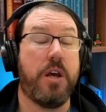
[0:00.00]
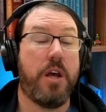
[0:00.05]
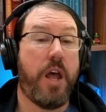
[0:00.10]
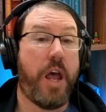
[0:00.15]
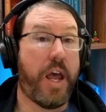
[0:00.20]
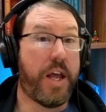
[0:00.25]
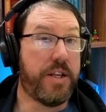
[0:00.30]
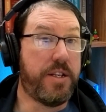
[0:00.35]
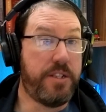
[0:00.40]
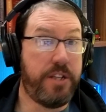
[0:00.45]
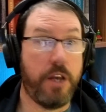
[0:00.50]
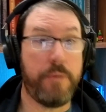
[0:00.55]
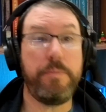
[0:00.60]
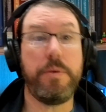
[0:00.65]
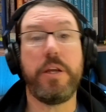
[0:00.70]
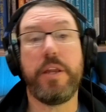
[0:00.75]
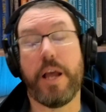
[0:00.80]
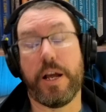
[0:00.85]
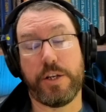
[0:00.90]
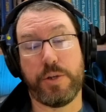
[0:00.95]
and tip me
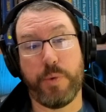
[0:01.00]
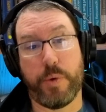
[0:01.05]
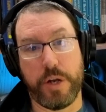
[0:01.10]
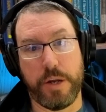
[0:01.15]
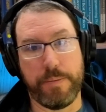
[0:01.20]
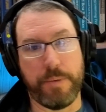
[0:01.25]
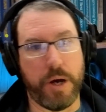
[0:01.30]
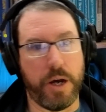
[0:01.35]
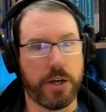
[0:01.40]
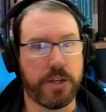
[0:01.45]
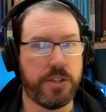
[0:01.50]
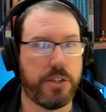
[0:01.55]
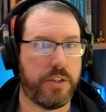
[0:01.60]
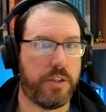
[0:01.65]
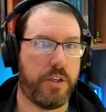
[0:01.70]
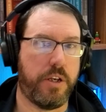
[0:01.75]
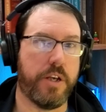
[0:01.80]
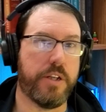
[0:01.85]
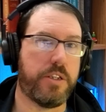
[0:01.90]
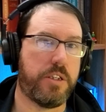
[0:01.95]
that 20 bucks,
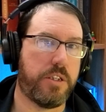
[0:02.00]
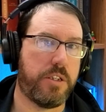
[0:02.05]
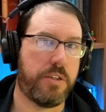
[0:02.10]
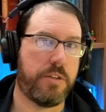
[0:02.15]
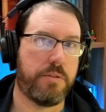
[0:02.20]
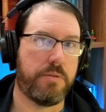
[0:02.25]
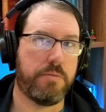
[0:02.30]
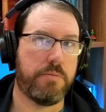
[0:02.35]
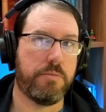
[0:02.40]
it's